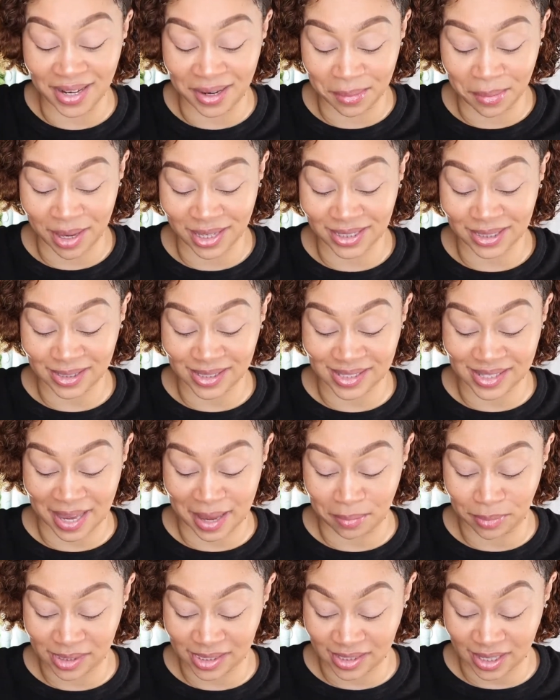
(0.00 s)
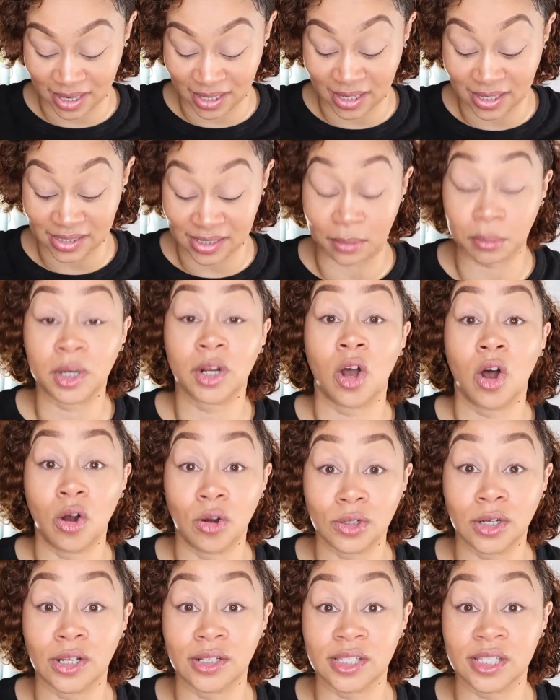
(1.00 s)
gonna make the same mistake because I'm gonna
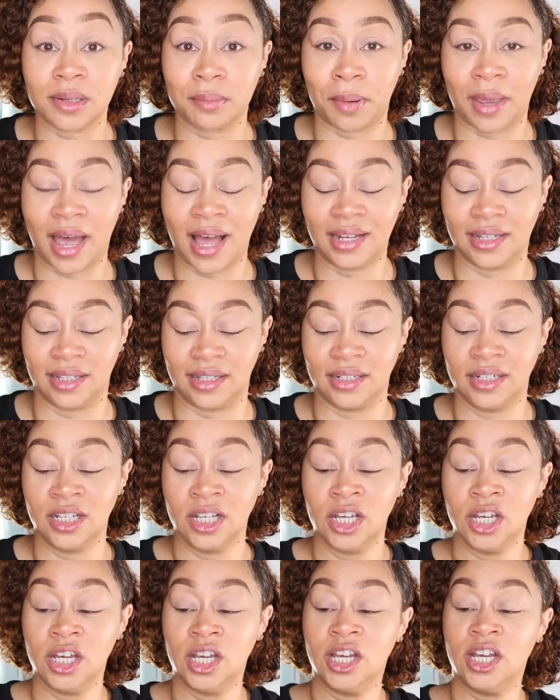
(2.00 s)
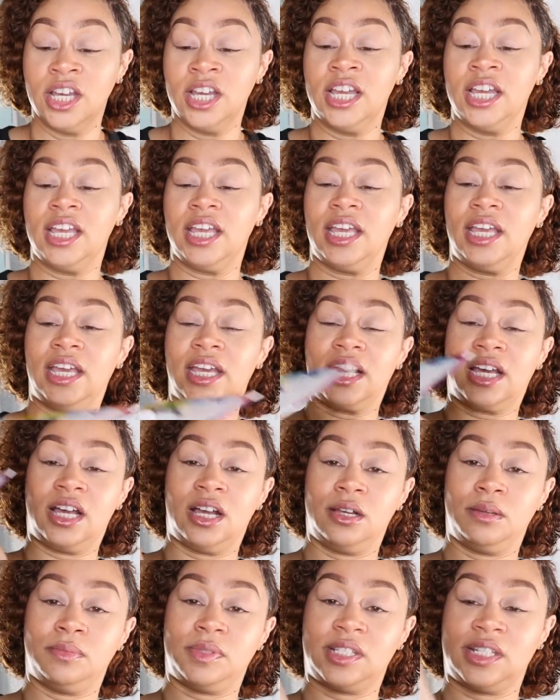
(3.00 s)
hold on to the palette it
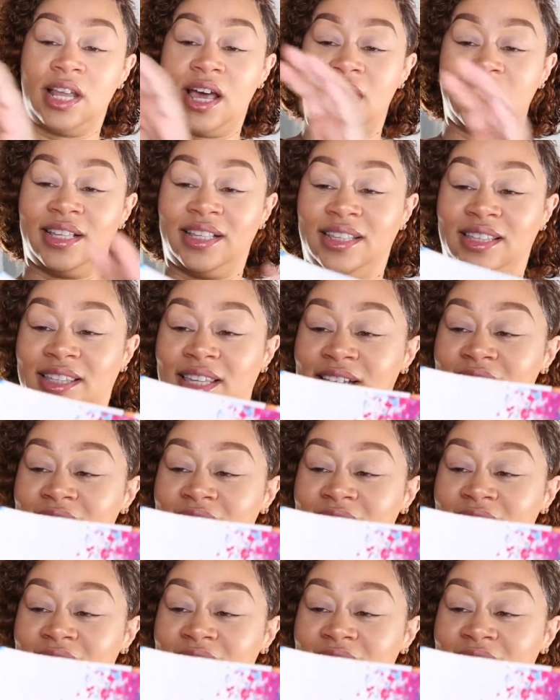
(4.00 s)
comes like